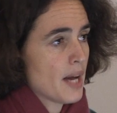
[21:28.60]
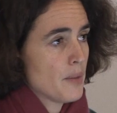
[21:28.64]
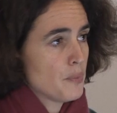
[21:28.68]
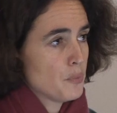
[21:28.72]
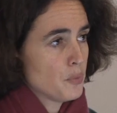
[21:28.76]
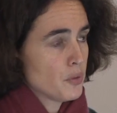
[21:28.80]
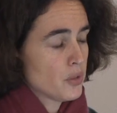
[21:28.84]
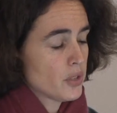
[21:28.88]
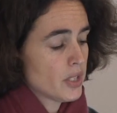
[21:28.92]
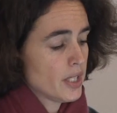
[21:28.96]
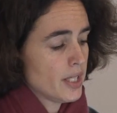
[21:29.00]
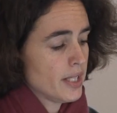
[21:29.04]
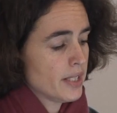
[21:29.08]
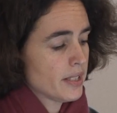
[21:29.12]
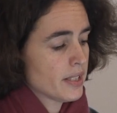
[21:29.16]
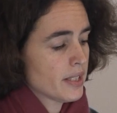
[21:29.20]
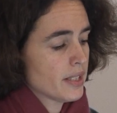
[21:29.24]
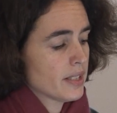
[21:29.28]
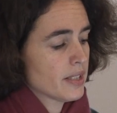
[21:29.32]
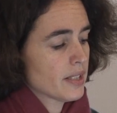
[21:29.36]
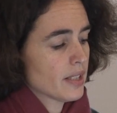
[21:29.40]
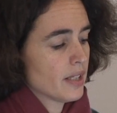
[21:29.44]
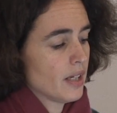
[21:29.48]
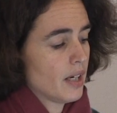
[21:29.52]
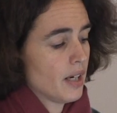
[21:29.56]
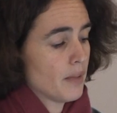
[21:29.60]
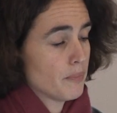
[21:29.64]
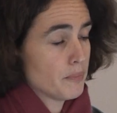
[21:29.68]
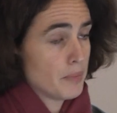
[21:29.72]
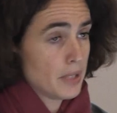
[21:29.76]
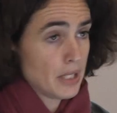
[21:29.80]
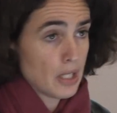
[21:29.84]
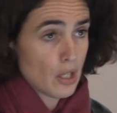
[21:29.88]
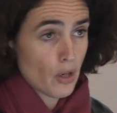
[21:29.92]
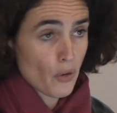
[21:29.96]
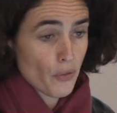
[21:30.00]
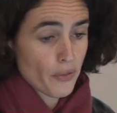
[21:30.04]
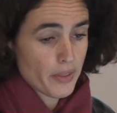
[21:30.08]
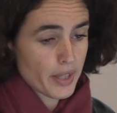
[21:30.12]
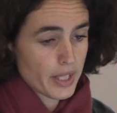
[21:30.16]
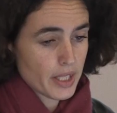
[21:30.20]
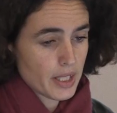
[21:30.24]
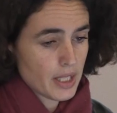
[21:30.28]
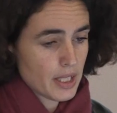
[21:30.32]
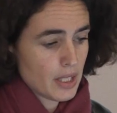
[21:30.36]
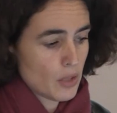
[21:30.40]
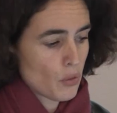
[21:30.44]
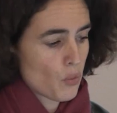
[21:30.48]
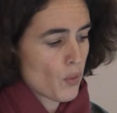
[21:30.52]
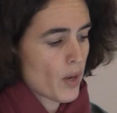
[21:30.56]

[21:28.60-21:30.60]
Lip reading: amputated below the knee